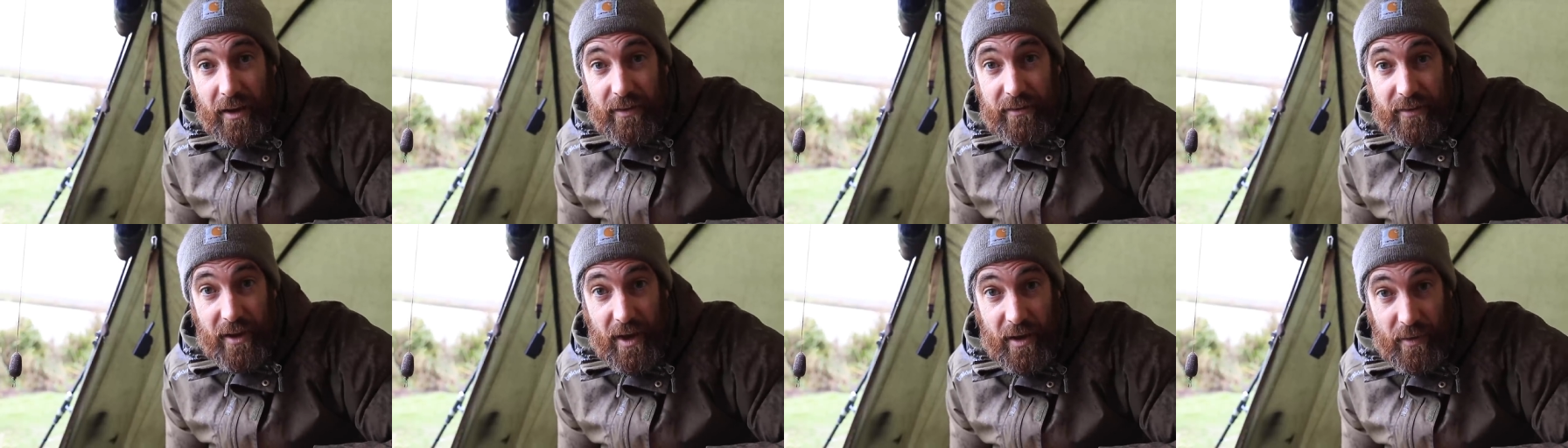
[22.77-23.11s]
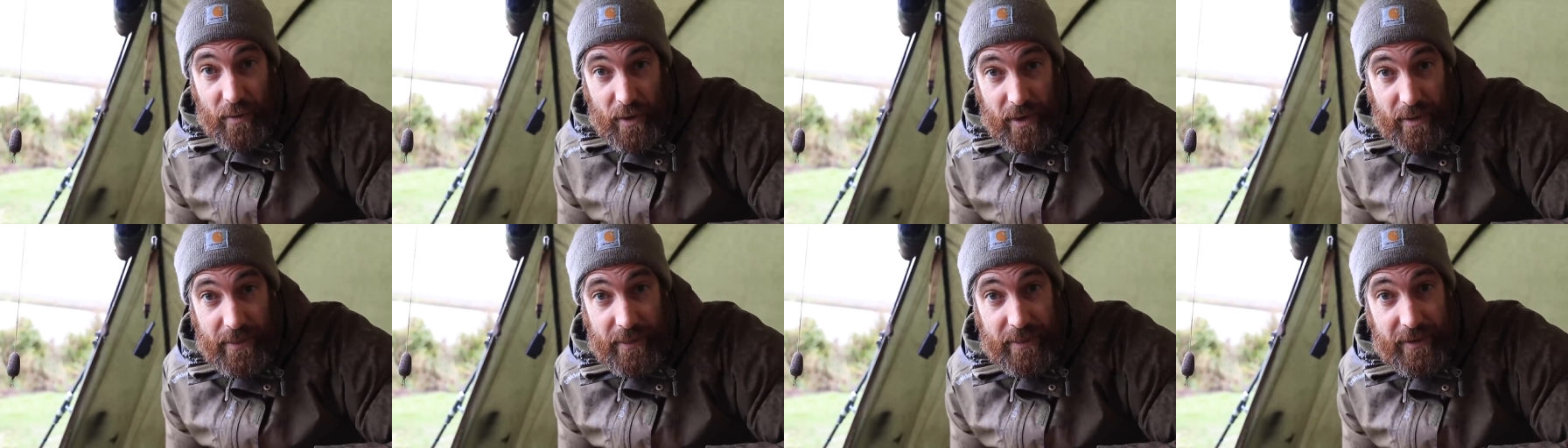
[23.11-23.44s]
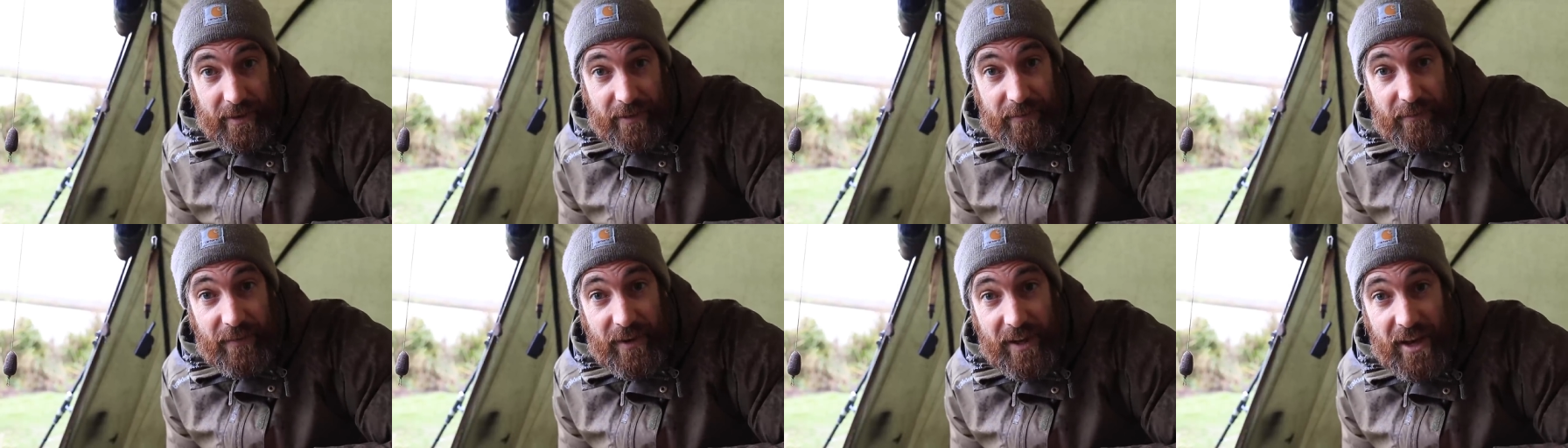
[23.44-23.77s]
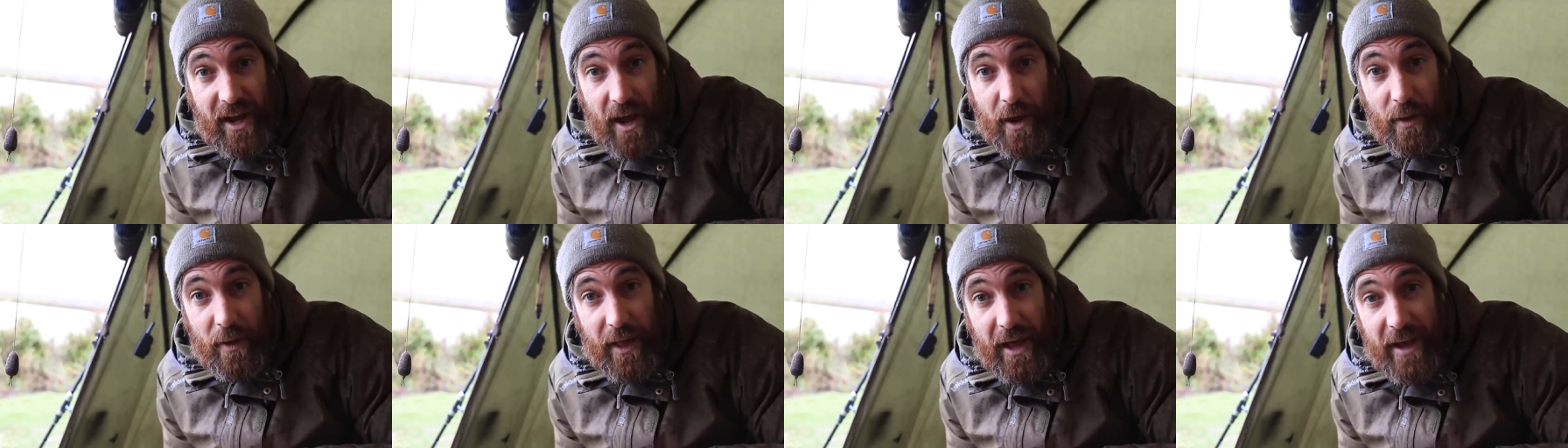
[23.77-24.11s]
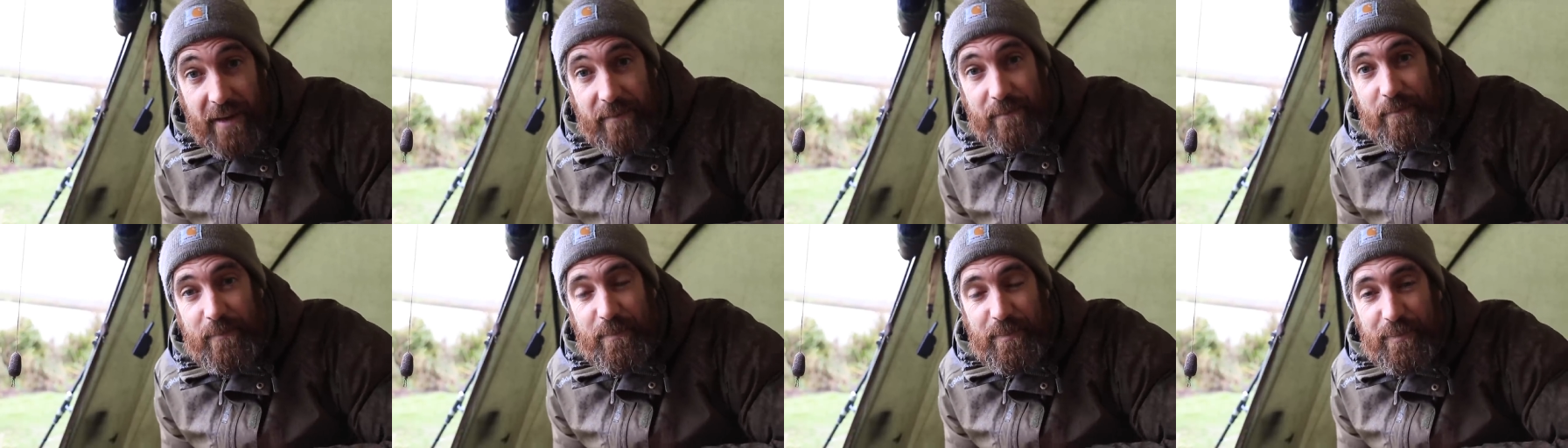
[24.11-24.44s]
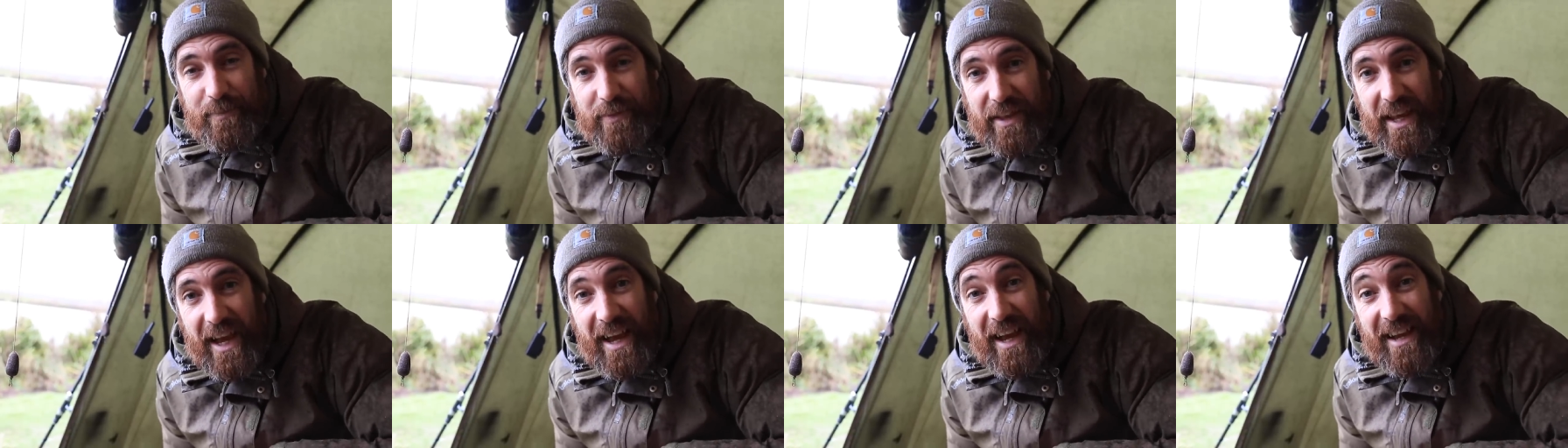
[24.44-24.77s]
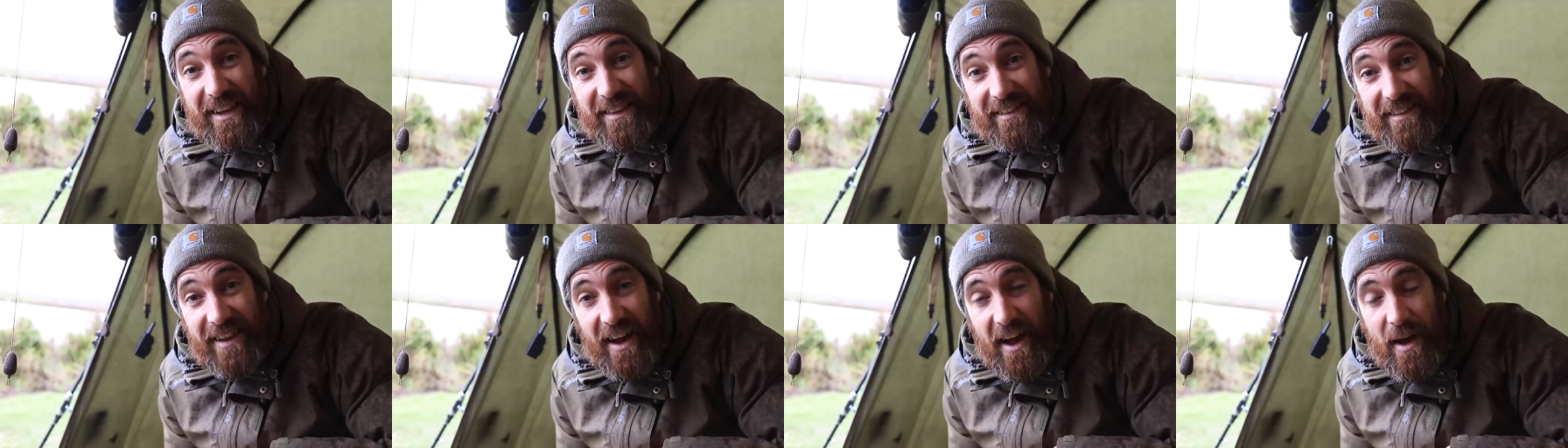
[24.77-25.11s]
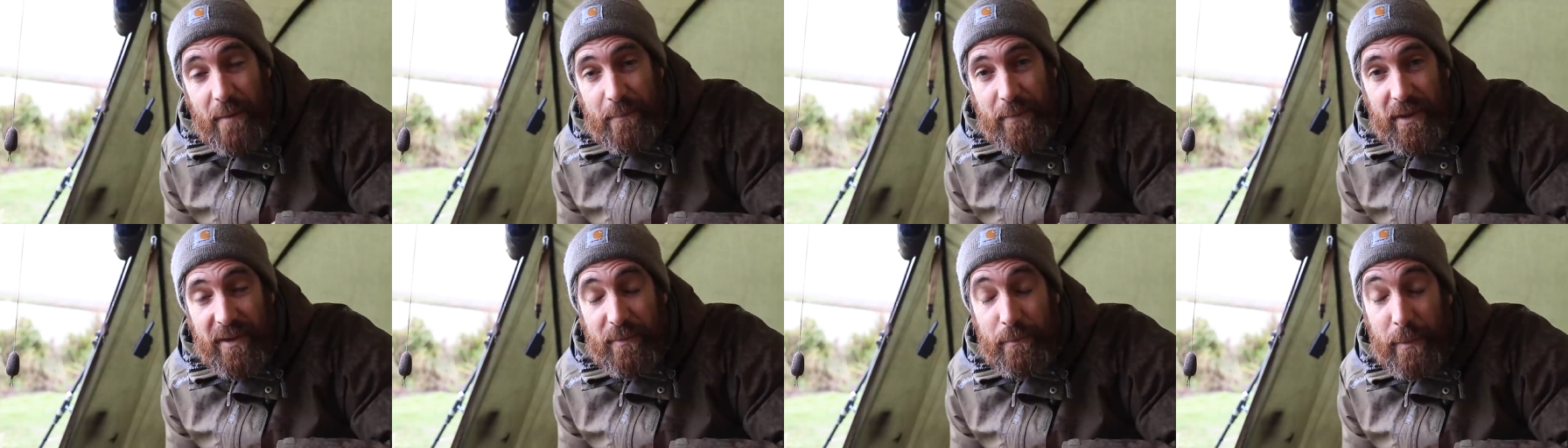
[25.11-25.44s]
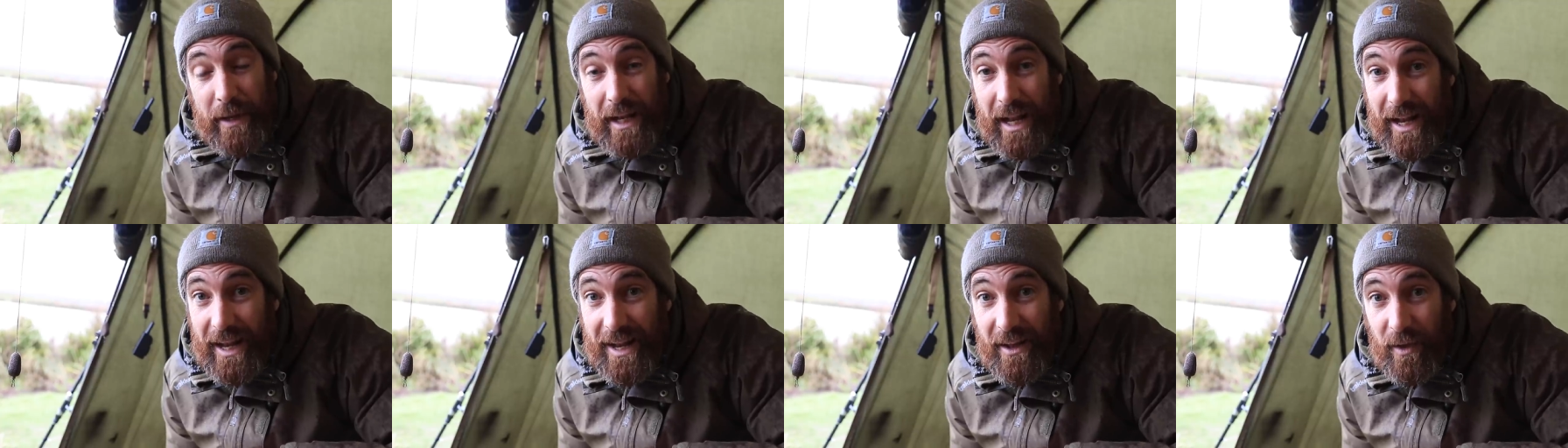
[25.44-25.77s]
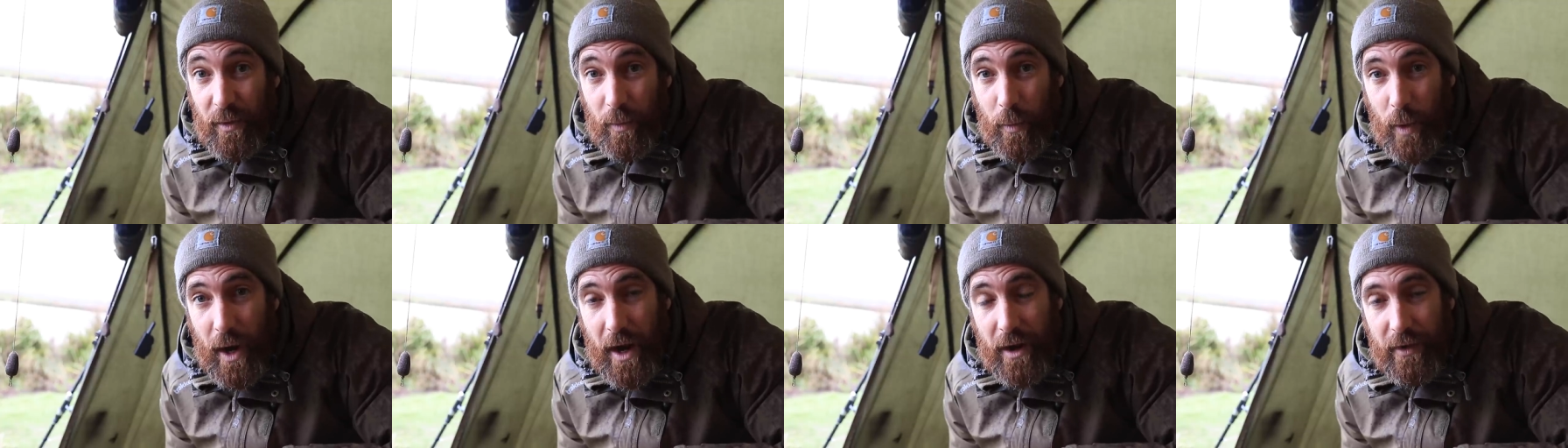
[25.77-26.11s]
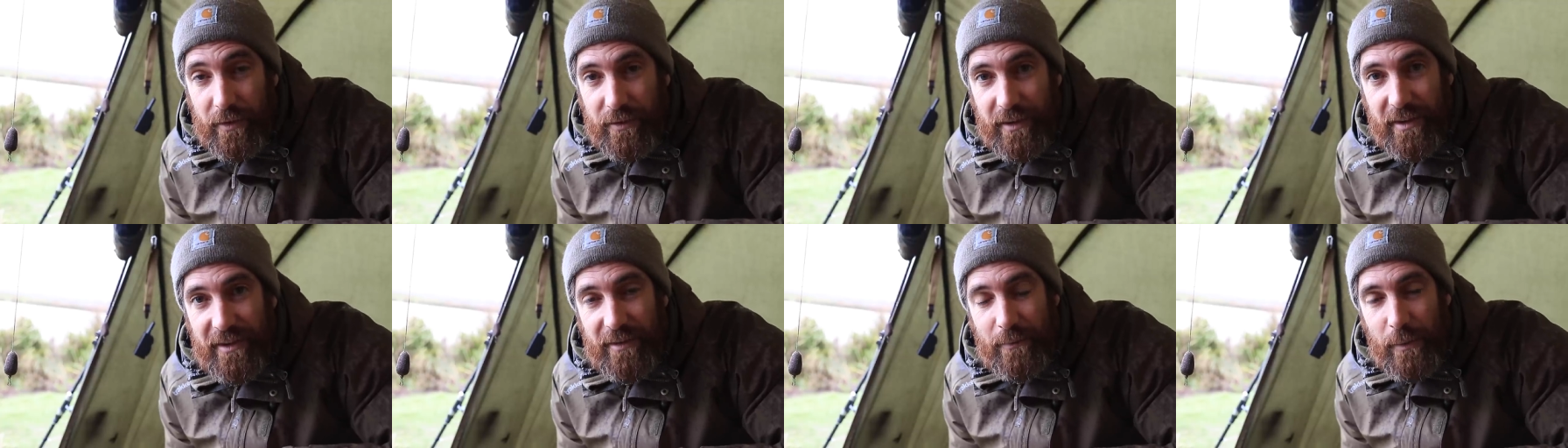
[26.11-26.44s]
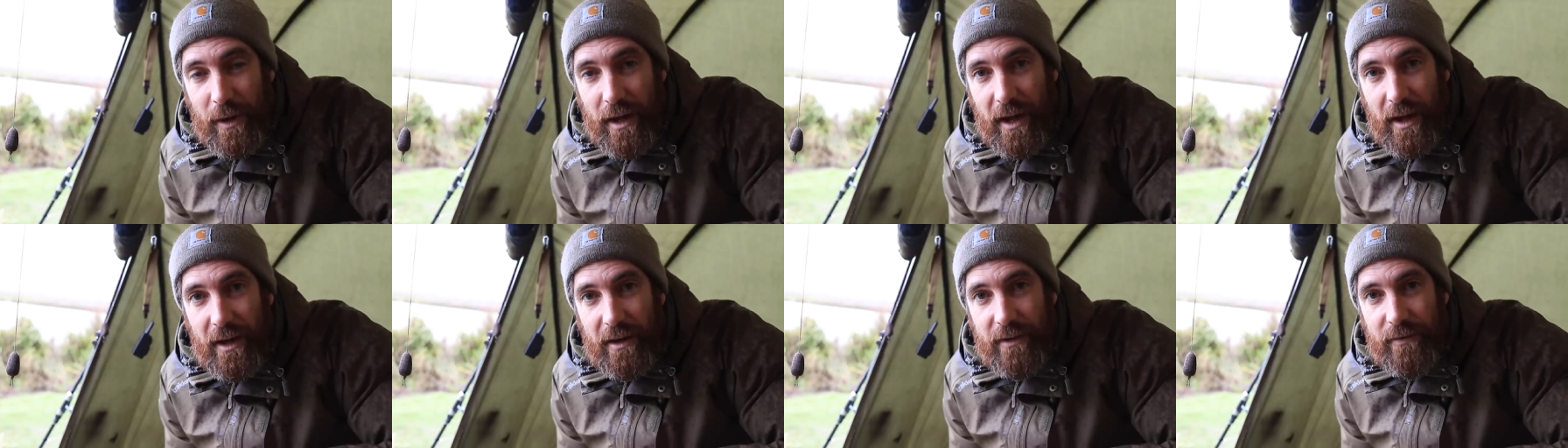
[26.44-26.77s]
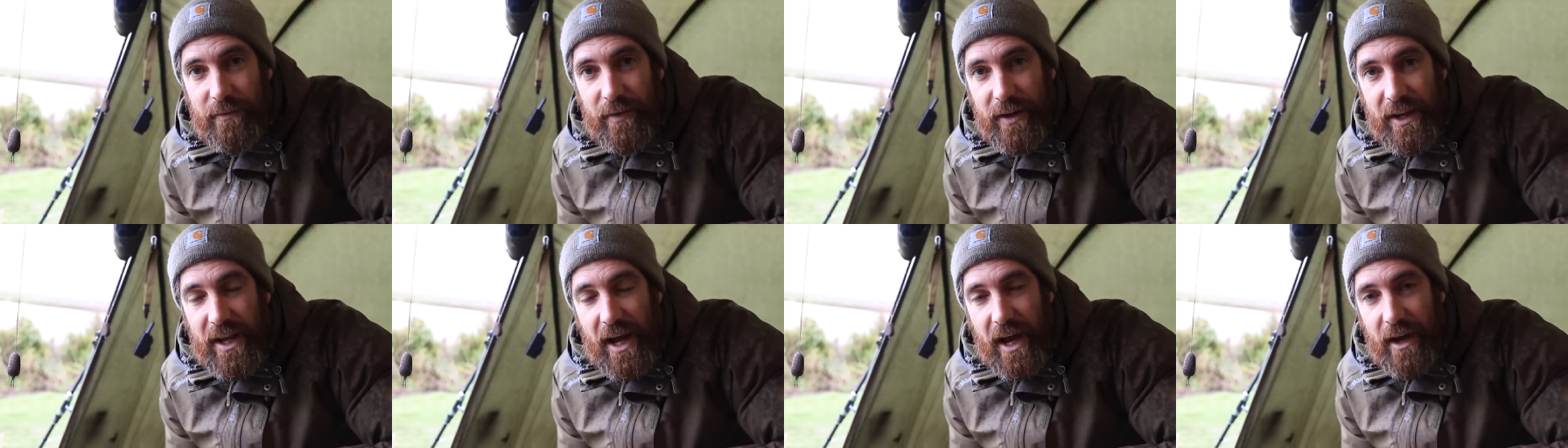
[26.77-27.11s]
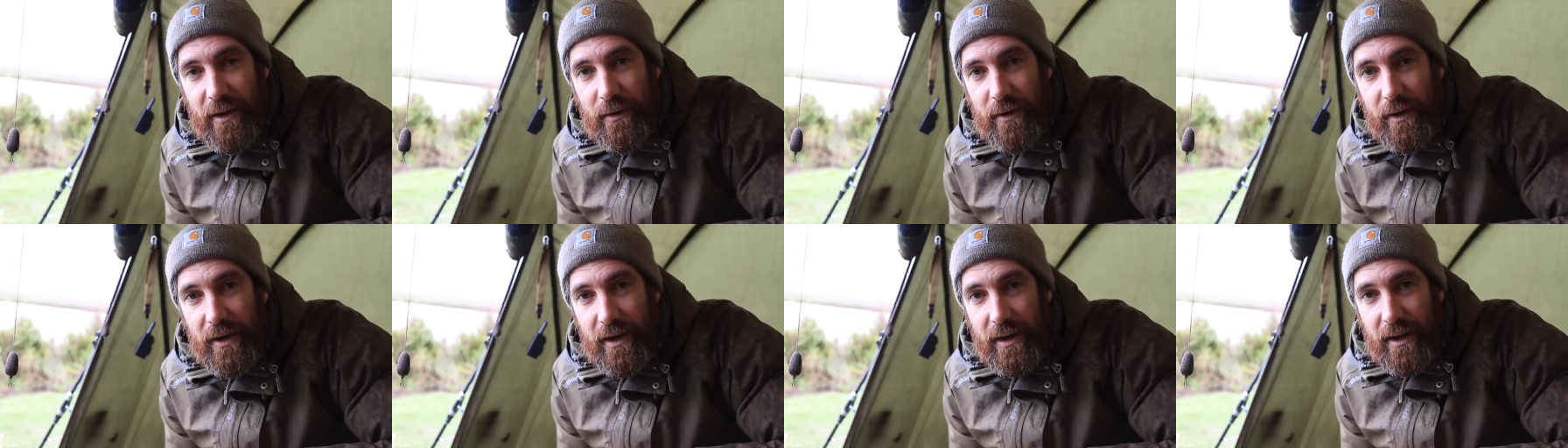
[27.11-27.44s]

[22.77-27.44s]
So this video then, it's um, it's been a little while since my last video,